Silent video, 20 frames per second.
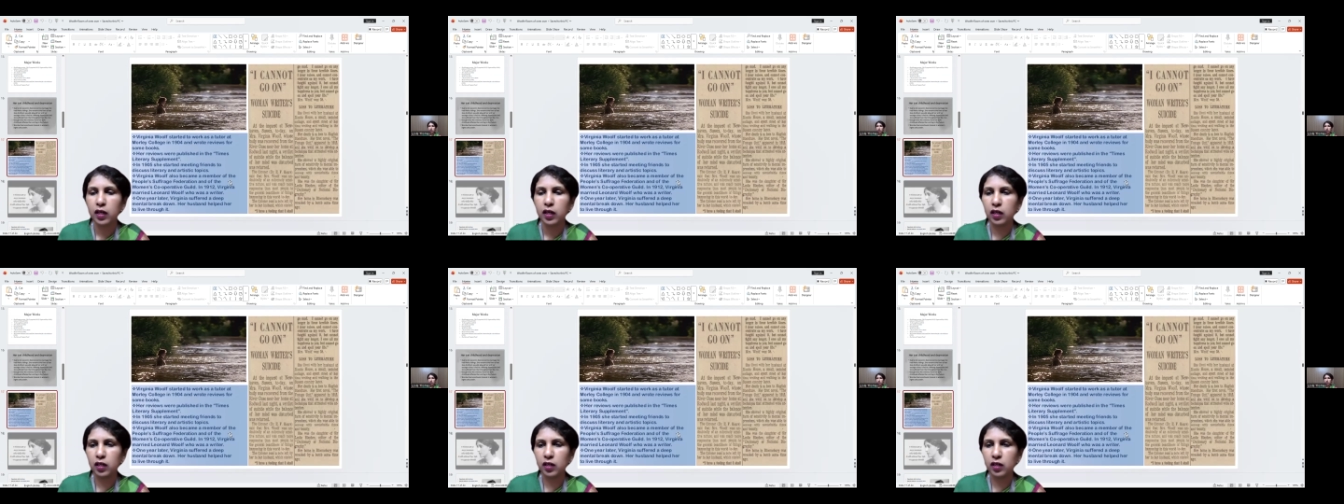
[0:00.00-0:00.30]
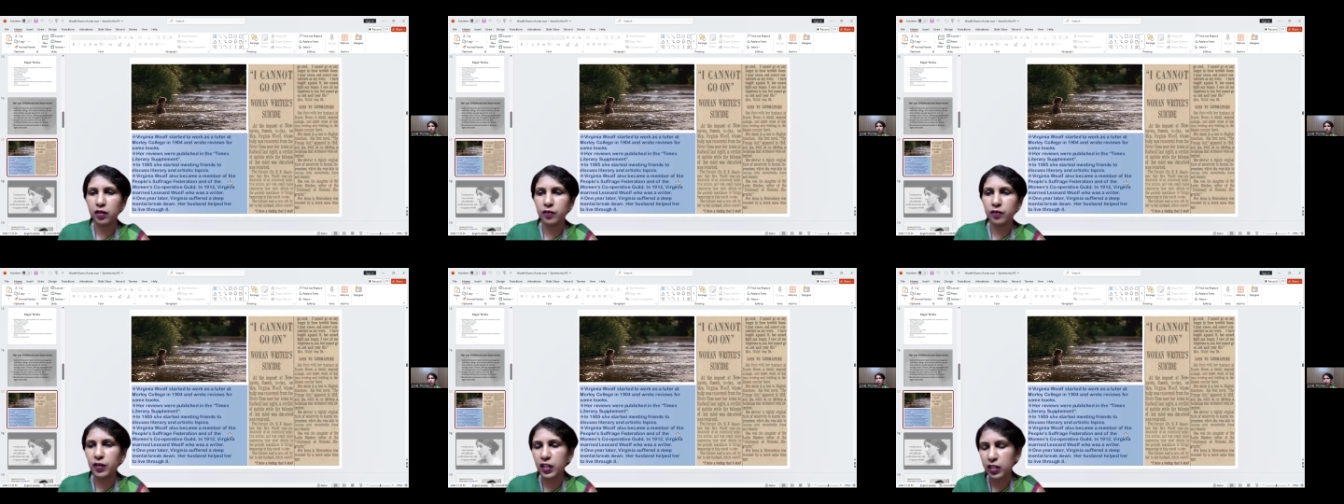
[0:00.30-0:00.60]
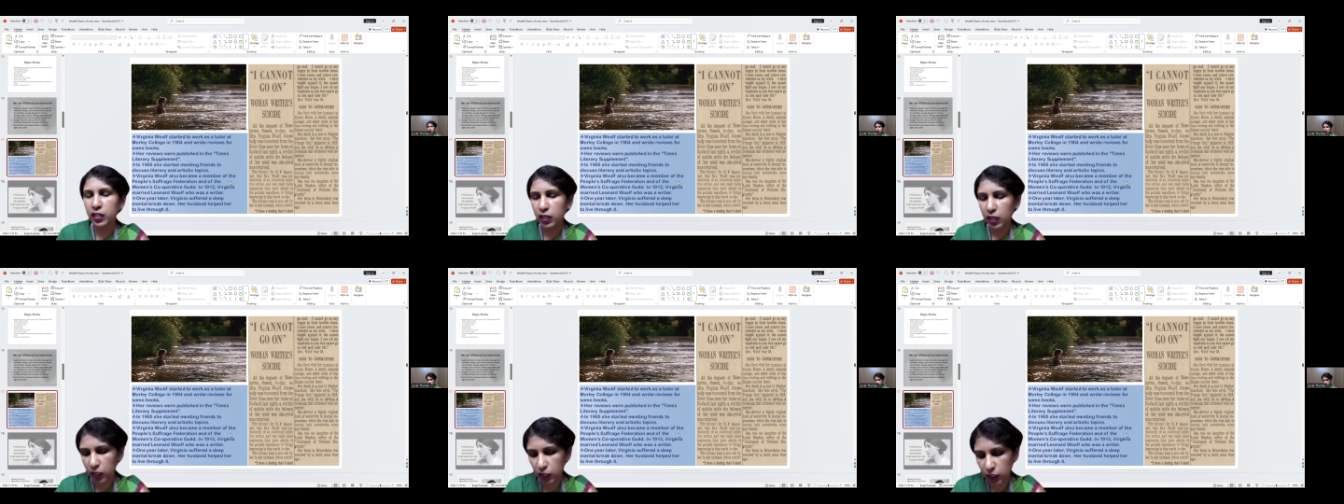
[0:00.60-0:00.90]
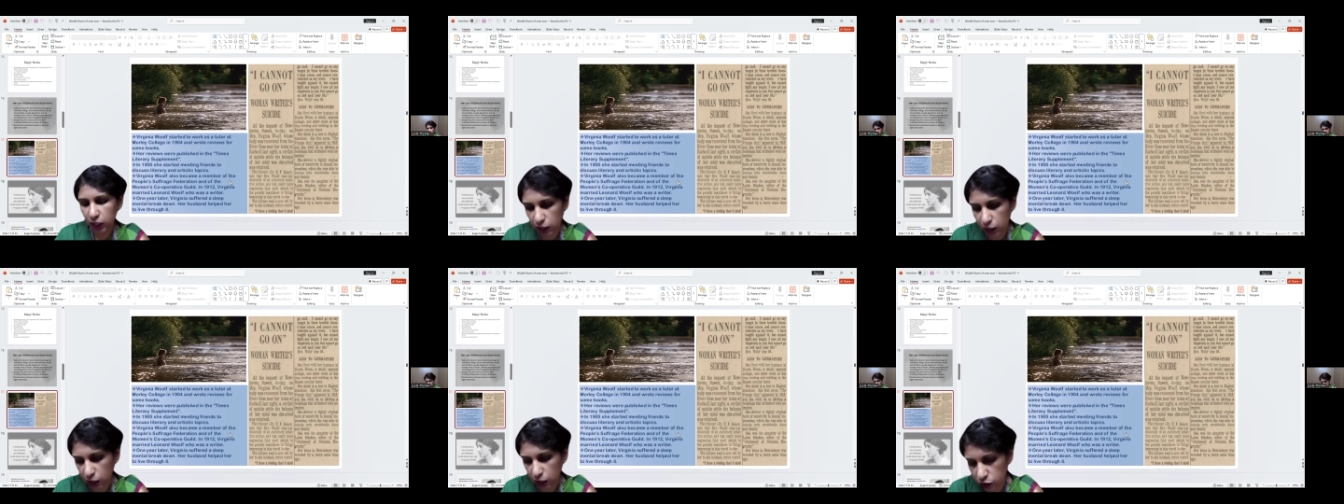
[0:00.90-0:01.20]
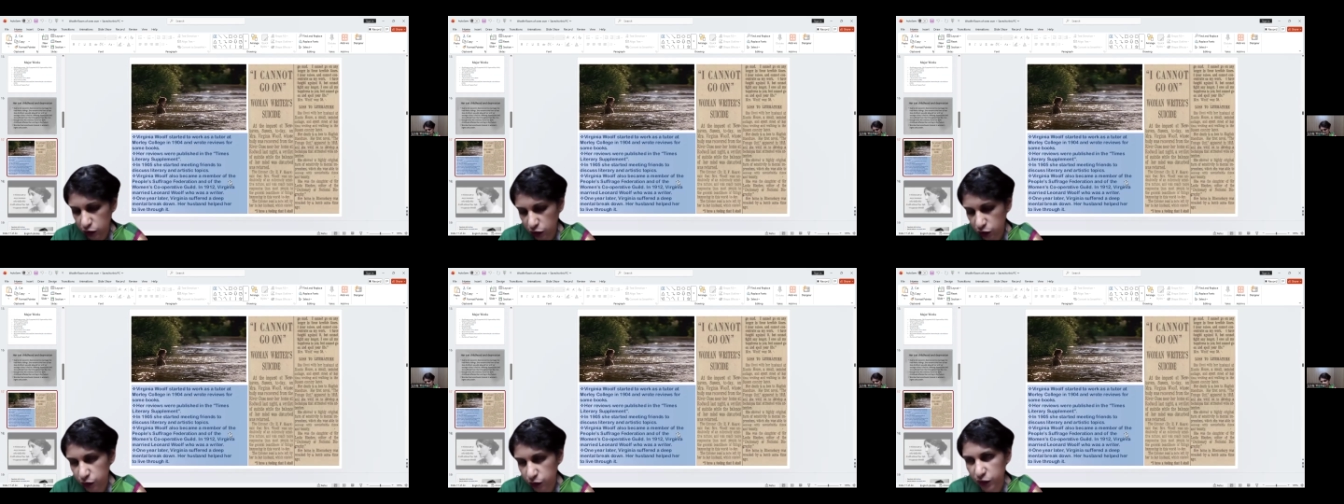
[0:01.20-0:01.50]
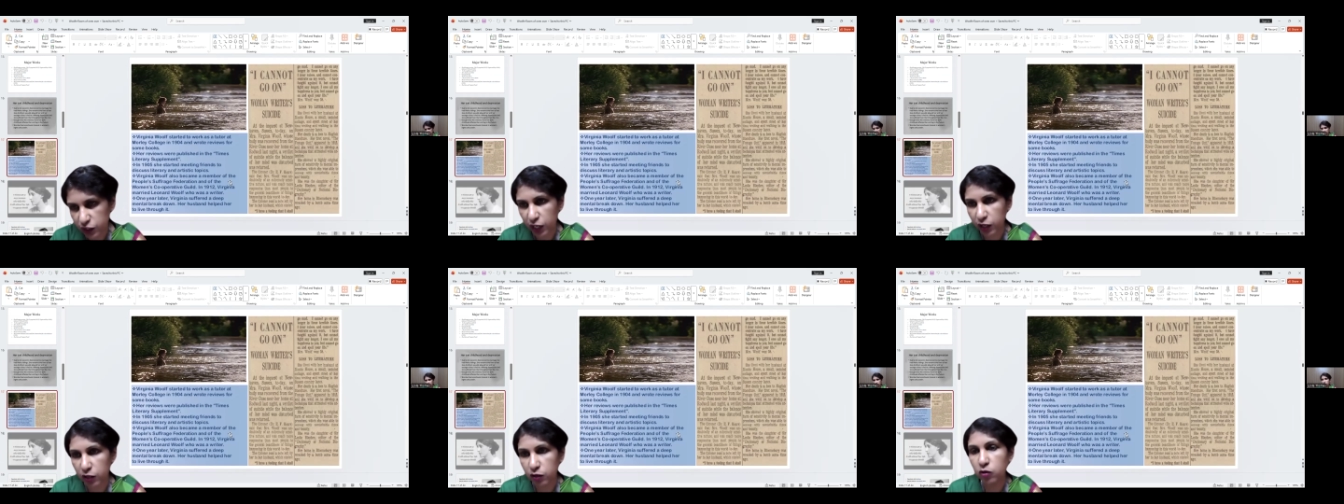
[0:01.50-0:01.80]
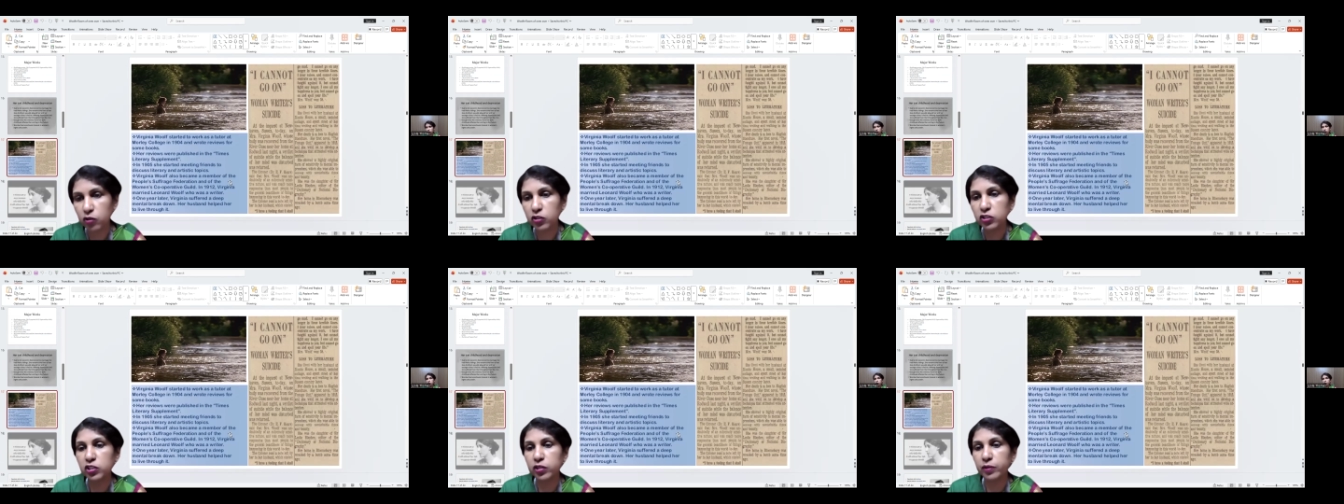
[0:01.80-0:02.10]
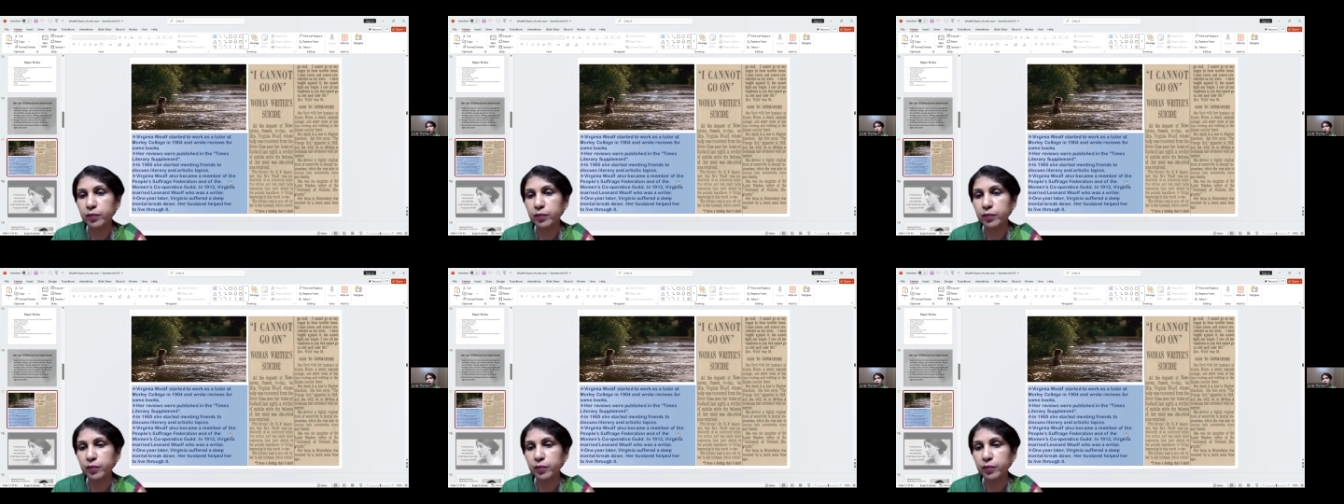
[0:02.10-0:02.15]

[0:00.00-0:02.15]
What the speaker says: in her suicide note,